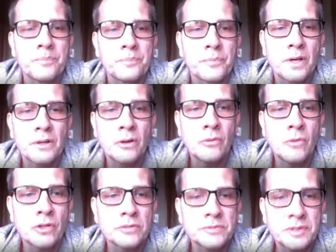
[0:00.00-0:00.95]
Hello and
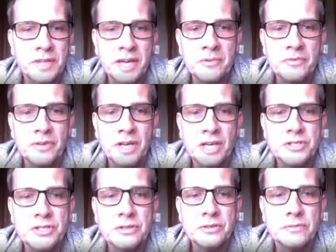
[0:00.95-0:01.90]
welcome to
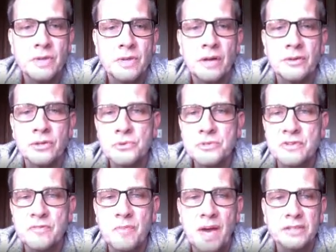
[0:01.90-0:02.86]
Gamification, uh, the use
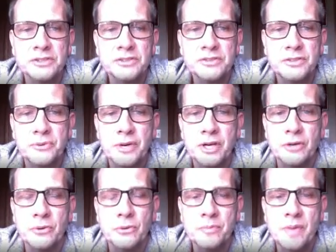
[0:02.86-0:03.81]
of badges to create a
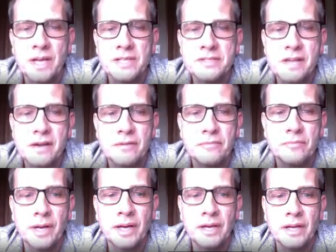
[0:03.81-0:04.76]
growth mindset
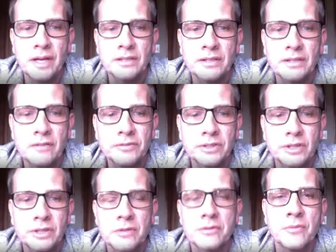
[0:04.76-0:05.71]
by Anna Love and
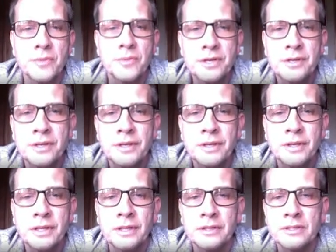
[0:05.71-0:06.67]
Garth Holman.
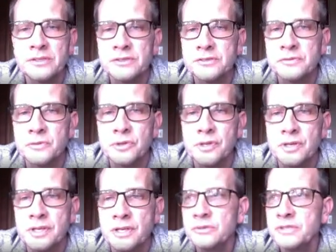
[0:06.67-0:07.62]
And this is for the
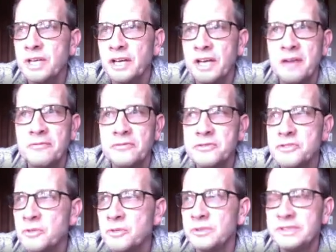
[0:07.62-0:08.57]
Neotech conference
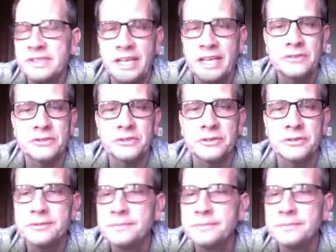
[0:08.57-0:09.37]
that was canceled.